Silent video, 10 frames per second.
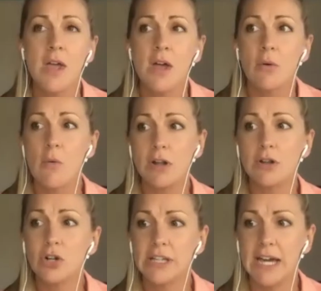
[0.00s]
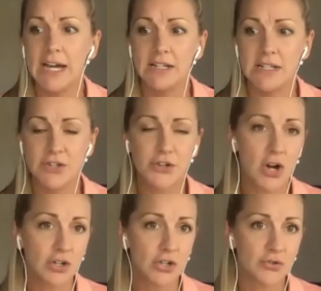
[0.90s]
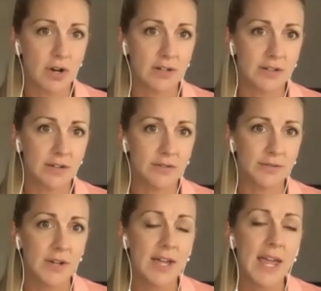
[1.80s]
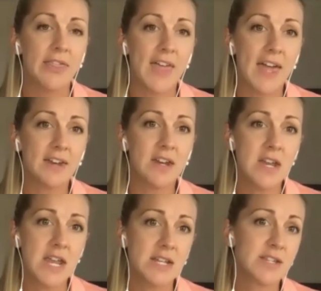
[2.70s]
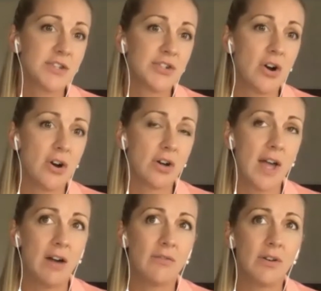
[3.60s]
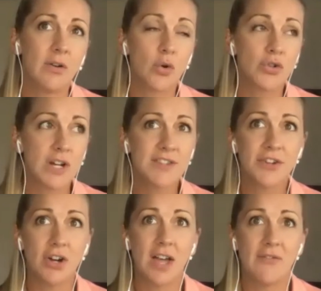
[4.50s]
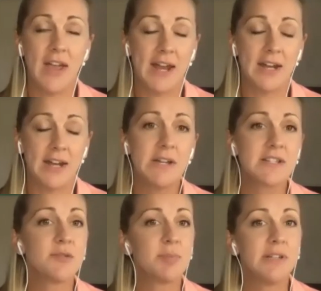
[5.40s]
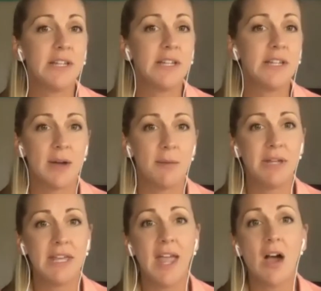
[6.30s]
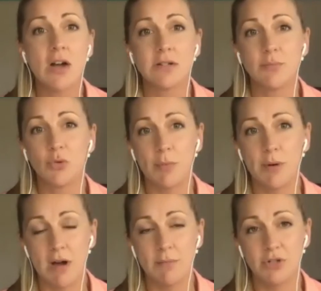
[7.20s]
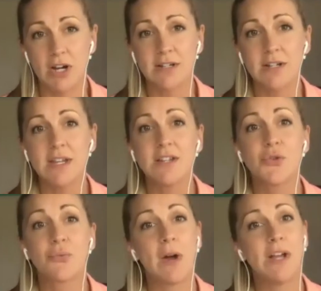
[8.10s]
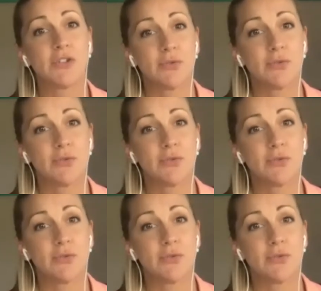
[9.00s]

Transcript: want to look at, is the dog destructive? And then does the dog have any reason to believe that peeing on an absorbent object is the right choice?